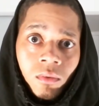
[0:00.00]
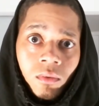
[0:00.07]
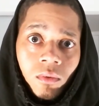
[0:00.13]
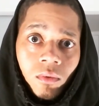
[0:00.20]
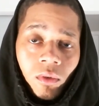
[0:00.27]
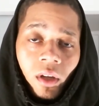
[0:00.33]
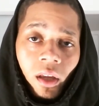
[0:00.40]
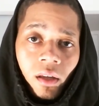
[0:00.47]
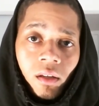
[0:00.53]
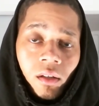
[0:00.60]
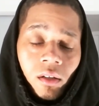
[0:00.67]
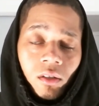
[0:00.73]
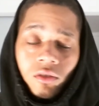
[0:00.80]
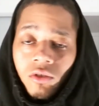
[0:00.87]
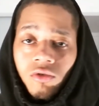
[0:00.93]
Okay,
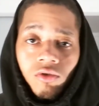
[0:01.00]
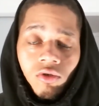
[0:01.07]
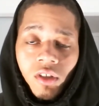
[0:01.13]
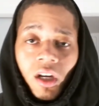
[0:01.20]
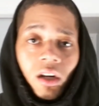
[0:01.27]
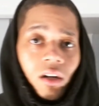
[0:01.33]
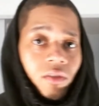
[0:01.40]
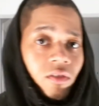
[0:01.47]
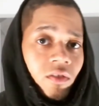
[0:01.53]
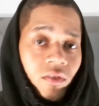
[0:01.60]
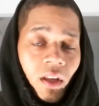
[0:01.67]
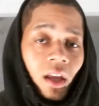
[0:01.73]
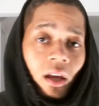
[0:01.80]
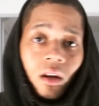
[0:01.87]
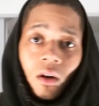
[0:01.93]
so you just gotta
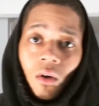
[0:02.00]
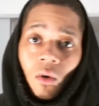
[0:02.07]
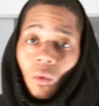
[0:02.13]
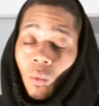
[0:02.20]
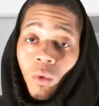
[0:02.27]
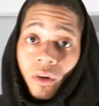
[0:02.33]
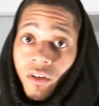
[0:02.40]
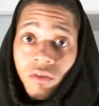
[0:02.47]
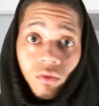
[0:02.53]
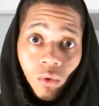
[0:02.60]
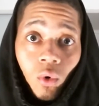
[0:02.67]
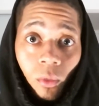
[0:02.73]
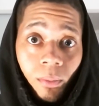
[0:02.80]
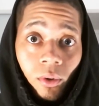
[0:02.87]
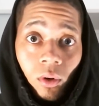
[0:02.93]
understand, what is
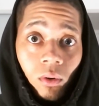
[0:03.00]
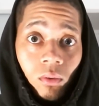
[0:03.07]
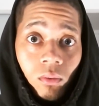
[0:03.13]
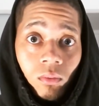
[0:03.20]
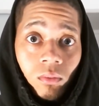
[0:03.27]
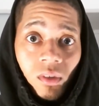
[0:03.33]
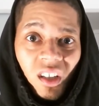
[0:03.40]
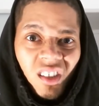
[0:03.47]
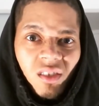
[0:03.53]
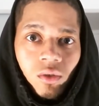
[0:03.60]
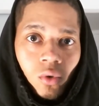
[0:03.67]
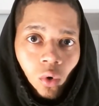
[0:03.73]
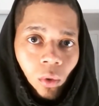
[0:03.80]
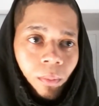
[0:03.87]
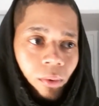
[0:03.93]
Scorpio? And
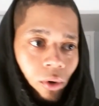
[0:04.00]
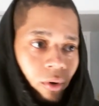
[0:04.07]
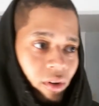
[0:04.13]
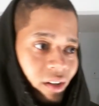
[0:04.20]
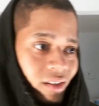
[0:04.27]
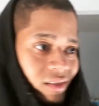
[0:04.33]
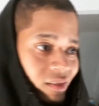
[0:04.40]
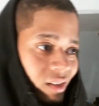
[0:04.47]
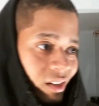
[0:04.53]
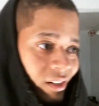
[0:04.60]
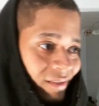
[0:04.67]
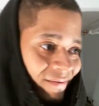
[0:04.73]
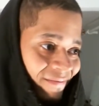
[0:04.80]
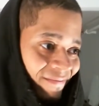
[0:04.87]
Scorpio is a